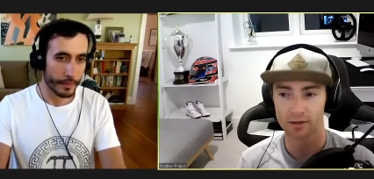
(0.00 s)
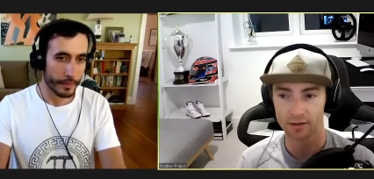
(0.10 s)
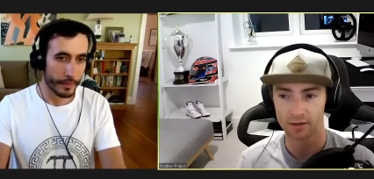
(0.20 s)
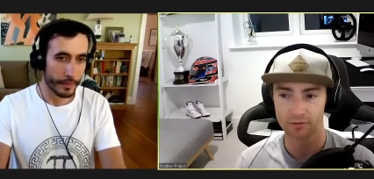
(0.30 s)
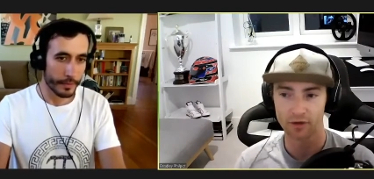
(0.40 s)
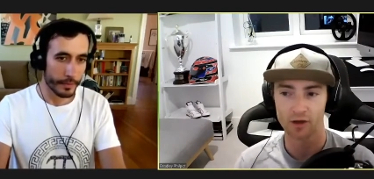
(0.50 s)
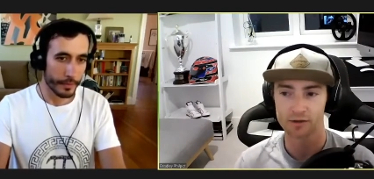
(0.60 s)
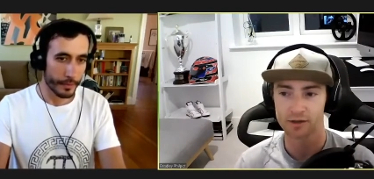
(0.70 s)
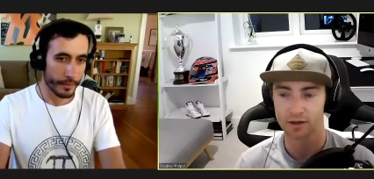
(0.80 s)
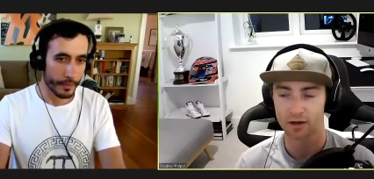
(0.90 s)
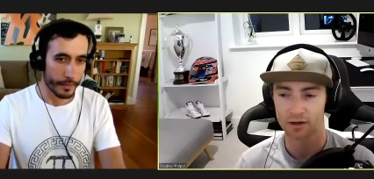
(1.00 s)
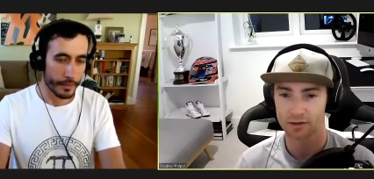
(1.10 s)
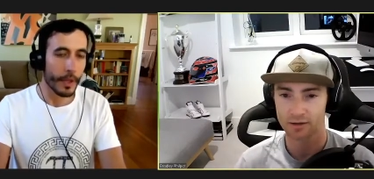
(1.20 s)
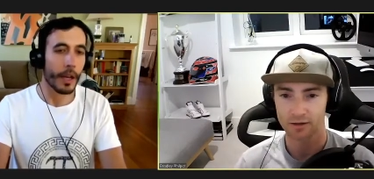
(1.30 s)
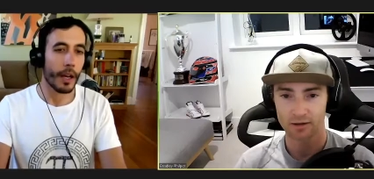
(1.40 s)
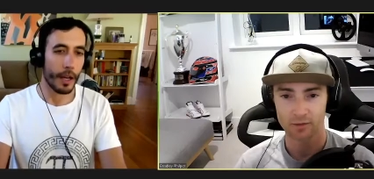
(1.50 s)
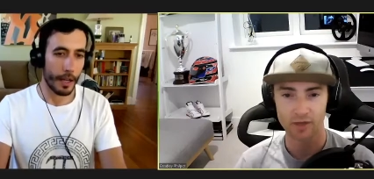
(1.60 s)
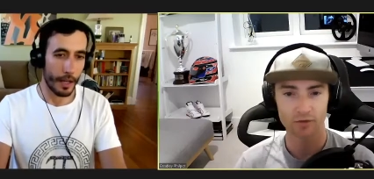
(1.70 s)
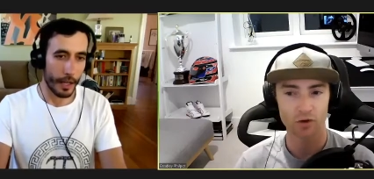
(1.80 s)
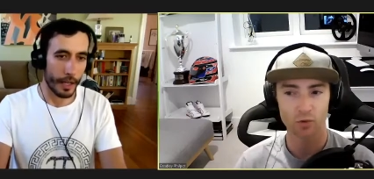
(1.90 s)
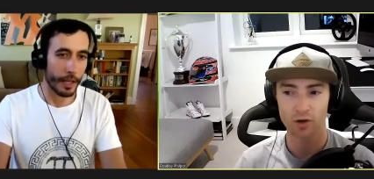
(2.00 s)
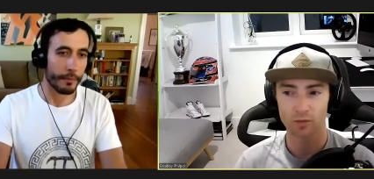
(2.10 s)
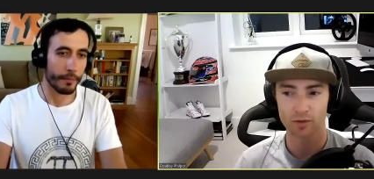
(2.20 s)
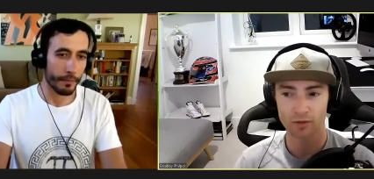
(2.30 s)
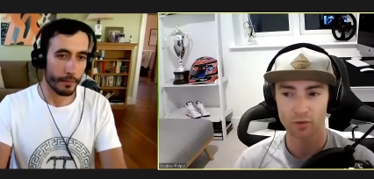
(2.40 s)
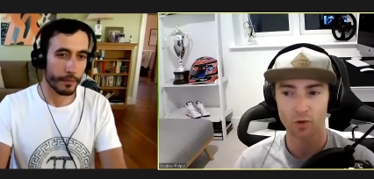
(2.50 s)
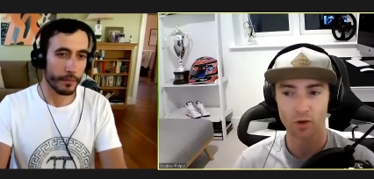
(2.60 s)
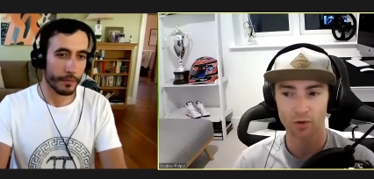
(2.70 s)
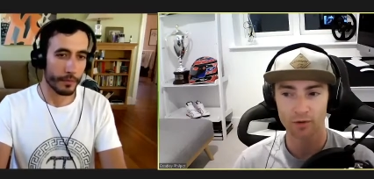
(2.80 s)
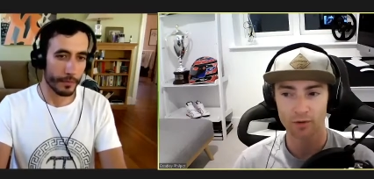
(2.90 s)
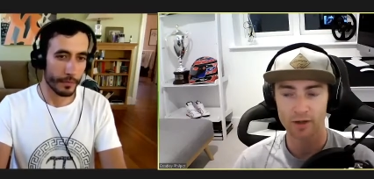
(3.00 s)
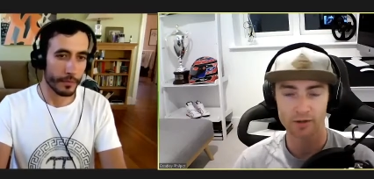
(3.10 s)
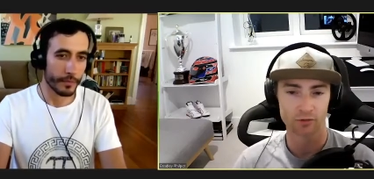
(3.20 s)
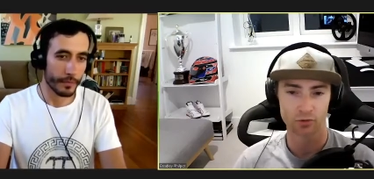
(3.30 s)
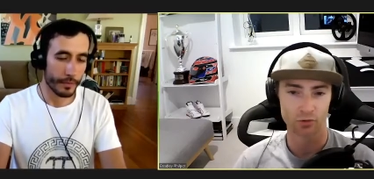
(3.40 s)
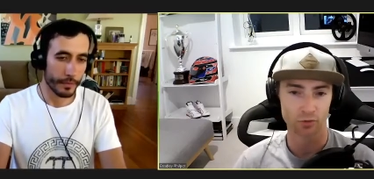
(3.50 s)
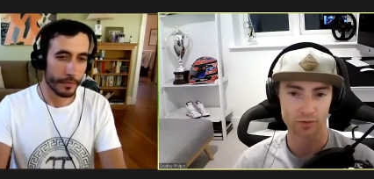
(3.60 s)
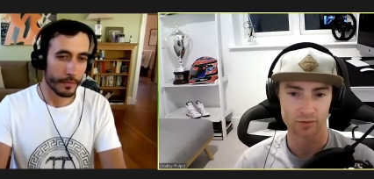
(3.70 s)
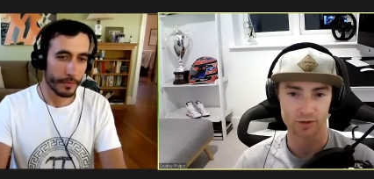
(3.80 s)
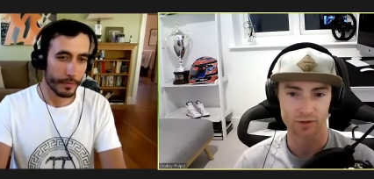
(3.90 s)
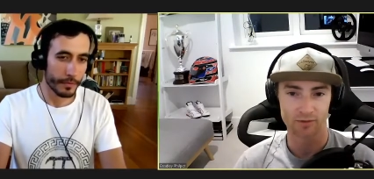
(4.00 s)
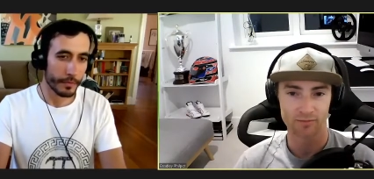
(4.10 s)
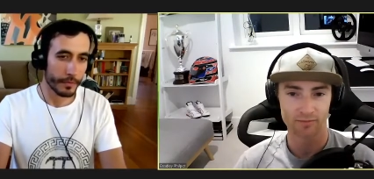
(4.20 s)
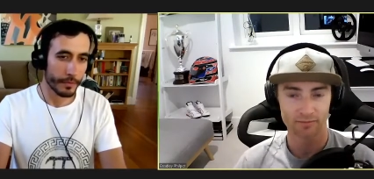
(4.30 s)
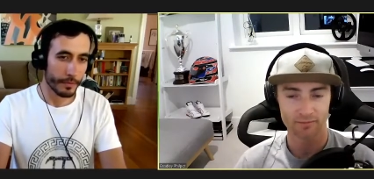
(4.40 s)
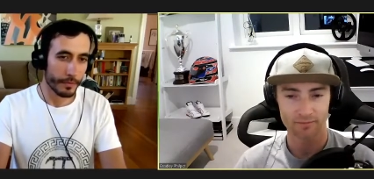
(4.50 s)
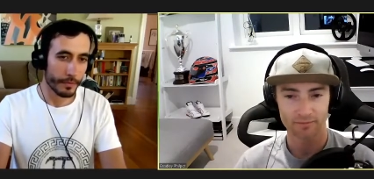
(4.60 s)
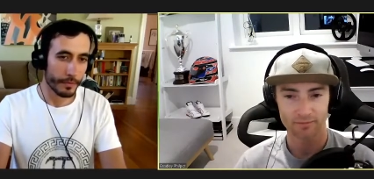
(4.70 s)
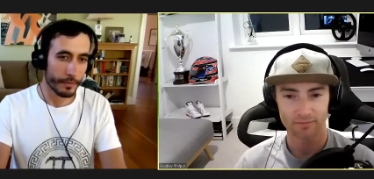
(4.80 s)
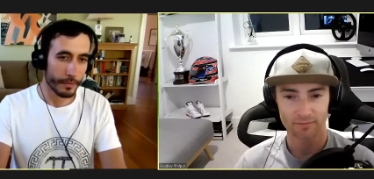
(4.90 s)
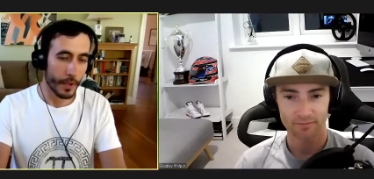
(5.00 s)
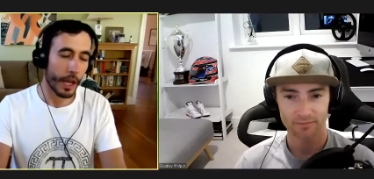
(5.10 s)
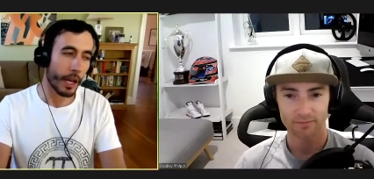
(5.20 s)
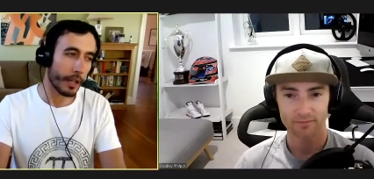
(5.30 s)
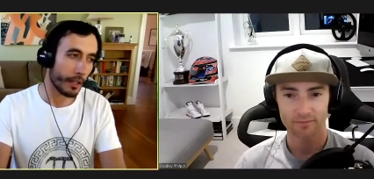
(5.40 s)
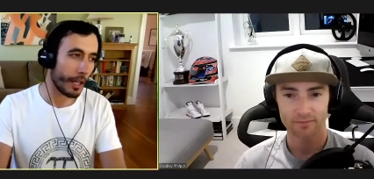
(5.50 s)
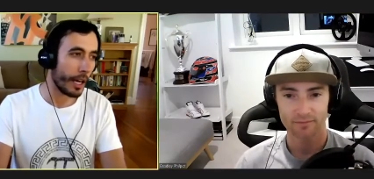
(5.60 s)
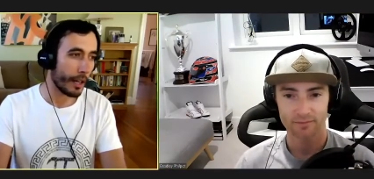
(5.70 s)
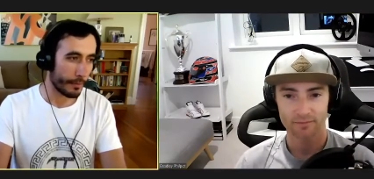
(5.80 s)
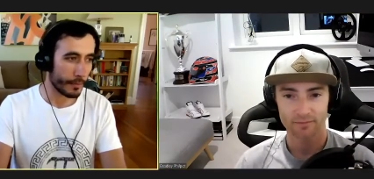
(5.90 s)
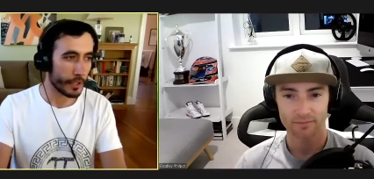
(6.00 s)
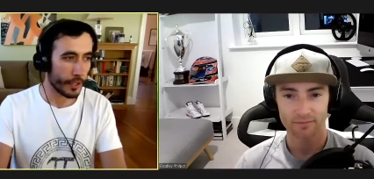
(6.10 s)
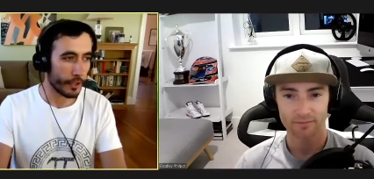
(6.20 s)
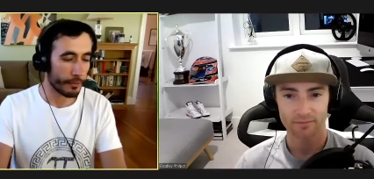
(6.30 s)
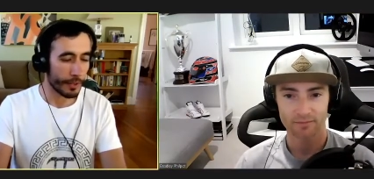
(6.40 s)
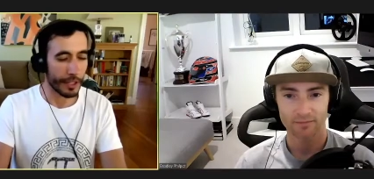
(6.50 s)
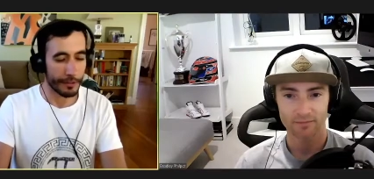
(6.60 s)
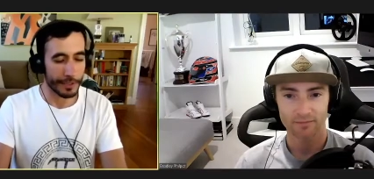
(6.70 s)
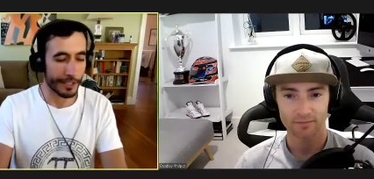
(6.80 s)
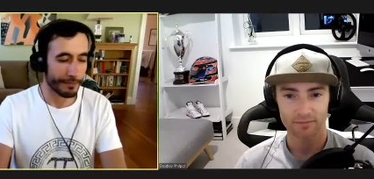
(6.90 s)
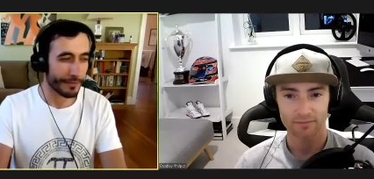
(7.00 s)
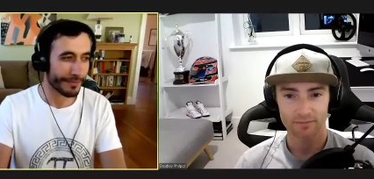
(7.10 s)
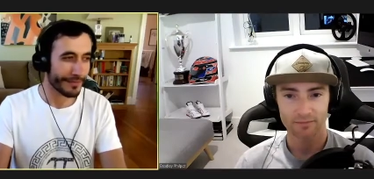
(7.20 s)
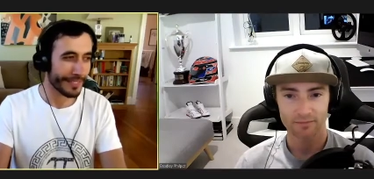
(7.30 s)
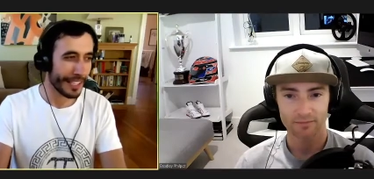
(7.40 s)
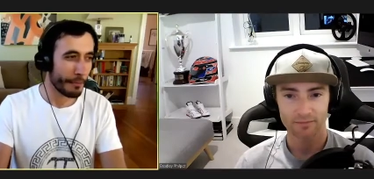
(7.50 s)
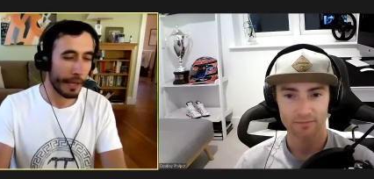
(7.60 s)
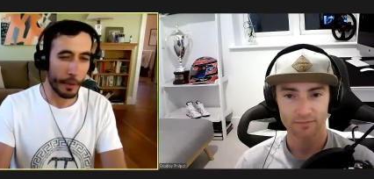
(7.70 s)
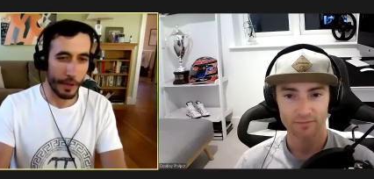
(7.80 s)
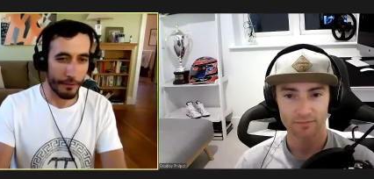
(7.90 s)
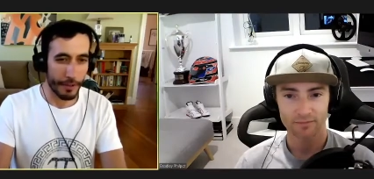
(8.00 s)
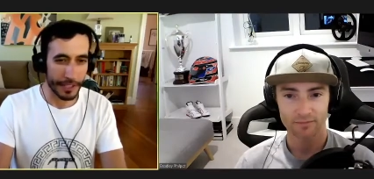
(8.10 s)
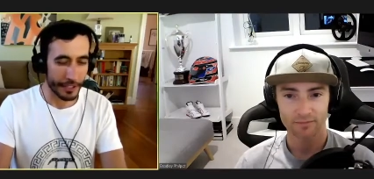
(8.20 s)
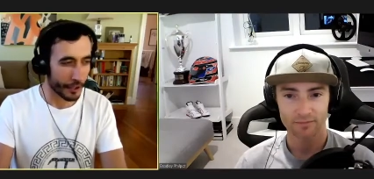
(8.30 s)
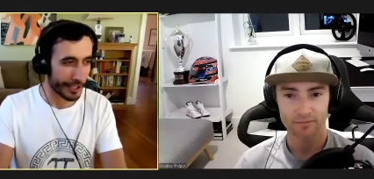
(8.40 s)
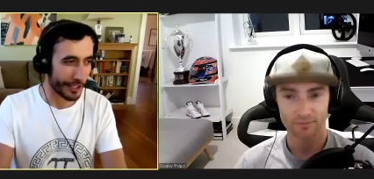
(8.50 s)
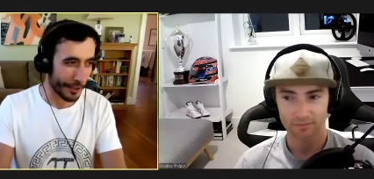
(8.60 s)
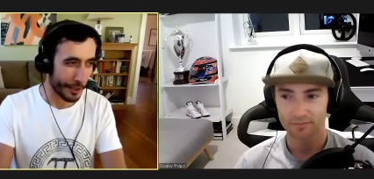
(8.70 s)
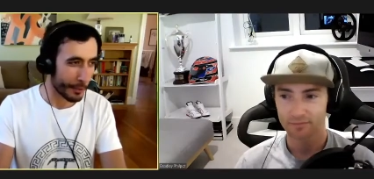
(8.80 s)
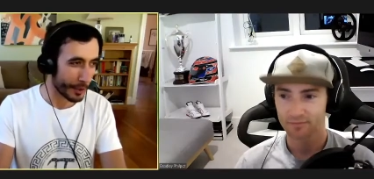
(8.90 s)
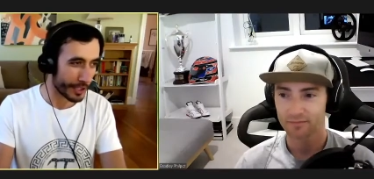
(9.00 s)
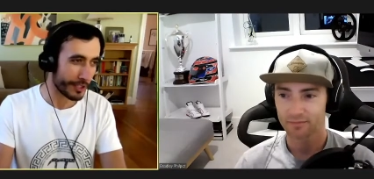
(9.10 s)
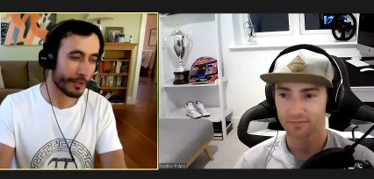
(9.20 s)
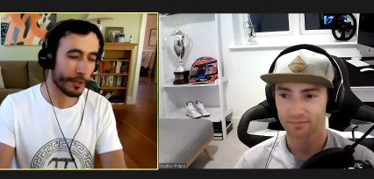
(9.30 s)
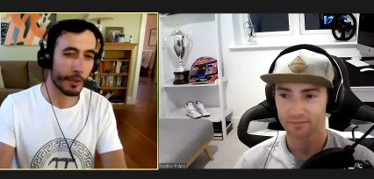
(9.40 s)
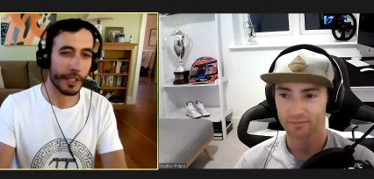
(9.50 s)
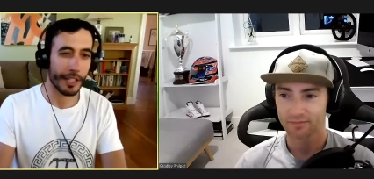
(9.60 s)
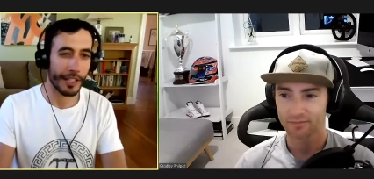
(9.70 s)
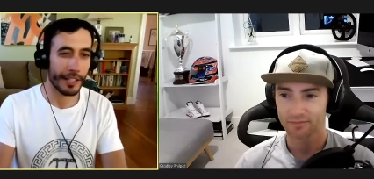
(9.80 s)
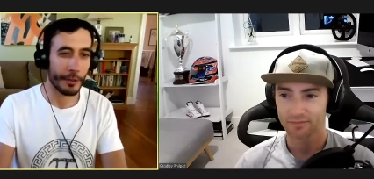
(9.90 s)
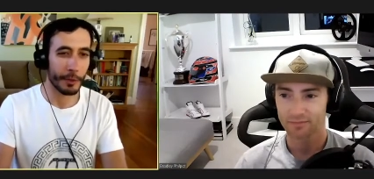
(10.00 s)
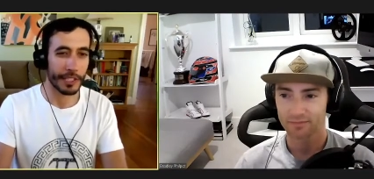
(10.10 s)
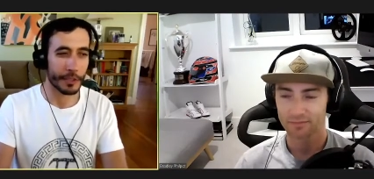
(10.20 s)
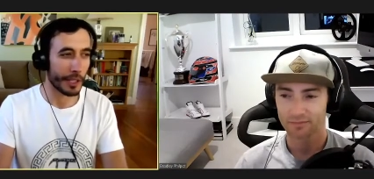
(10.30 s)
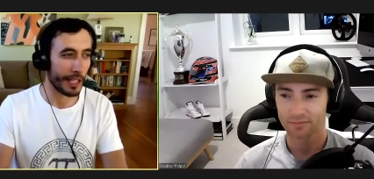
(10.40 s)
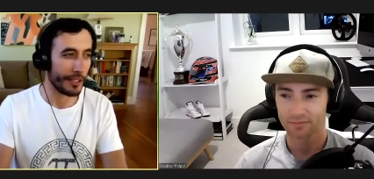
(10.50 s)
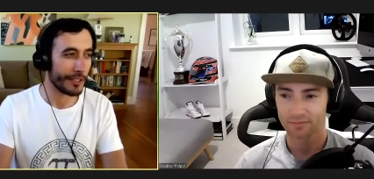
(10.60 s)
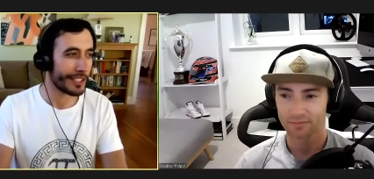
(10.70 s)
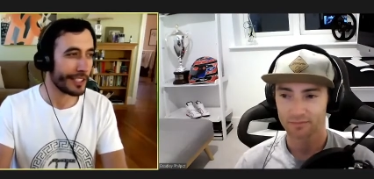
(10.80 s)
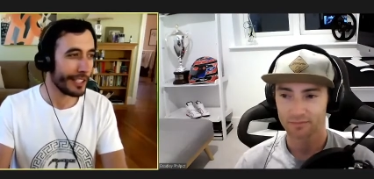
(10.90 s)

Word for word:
Speaker 1: in, in the fastest cuts. We never wow. quite never quite won the race overall, which was a shame.
Speaker 2: Okay, ah, so yeah. But anyway, first in your category, which mm, which is what counts.